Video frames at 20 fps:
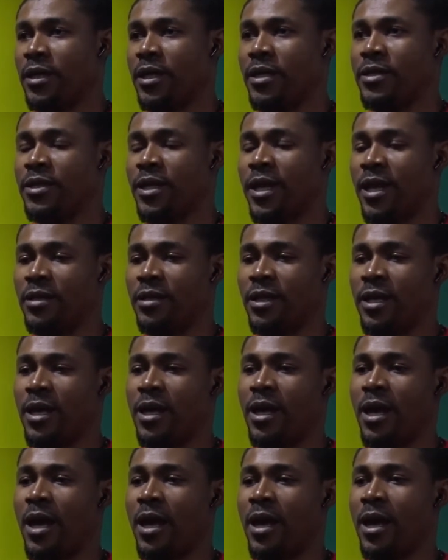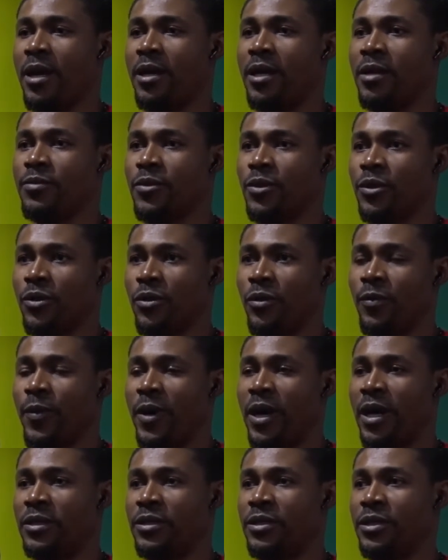inside there, I heard them talk
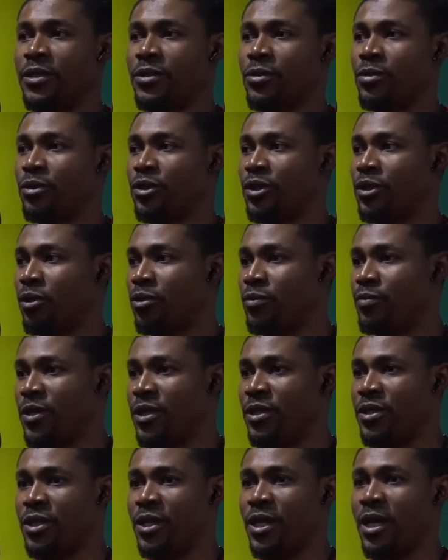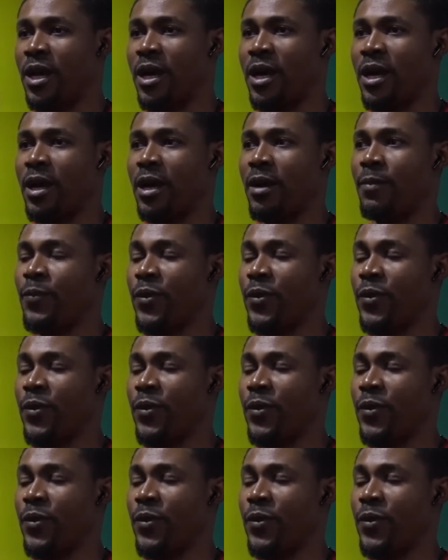about the social media